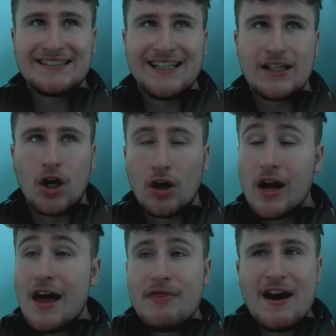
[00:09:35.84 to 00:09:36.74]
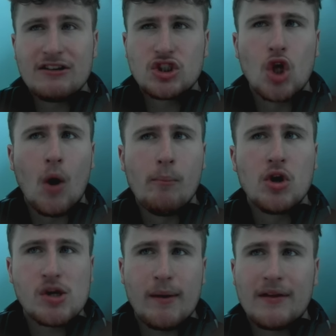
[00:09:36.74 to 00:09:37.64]
tier card. There is not
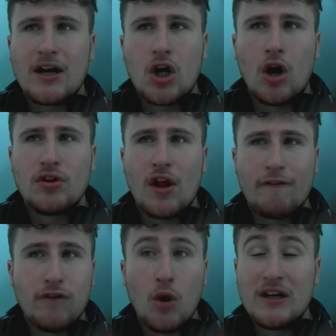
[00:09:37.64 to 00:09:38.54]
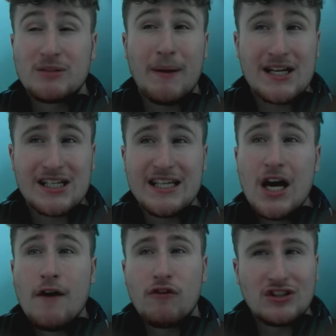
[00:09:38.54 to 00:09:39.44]
much about that card that is faulted, especially
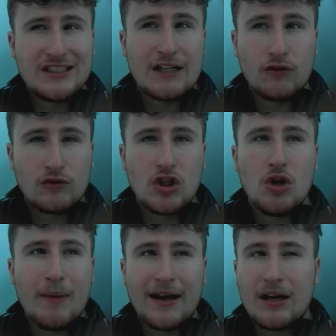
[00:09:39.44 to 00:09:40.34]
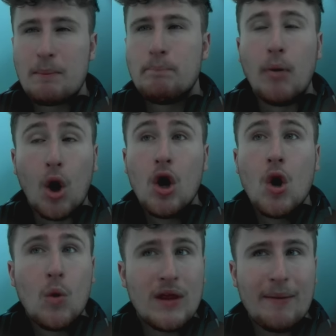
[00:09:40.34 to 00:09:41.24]
for a 6'2" man.
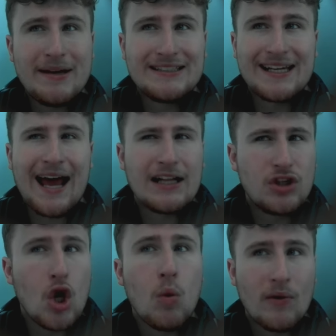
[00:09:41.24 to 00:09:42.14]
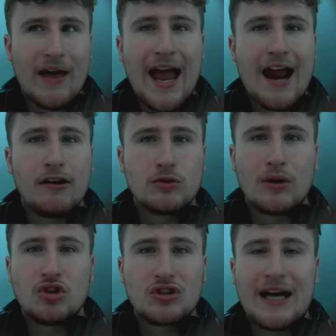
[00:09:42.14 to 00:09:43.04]
But with that being said, I do want that aerial as well,
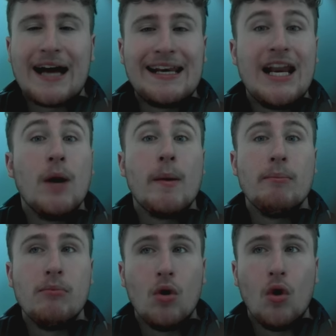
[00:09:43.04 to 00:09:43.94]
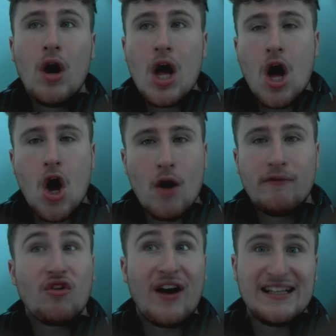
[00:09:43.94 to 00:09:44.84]
just to add a little bit more
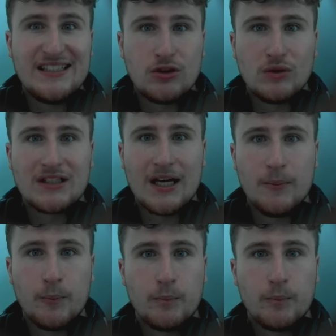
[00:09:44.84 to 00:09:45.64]
variety to his game.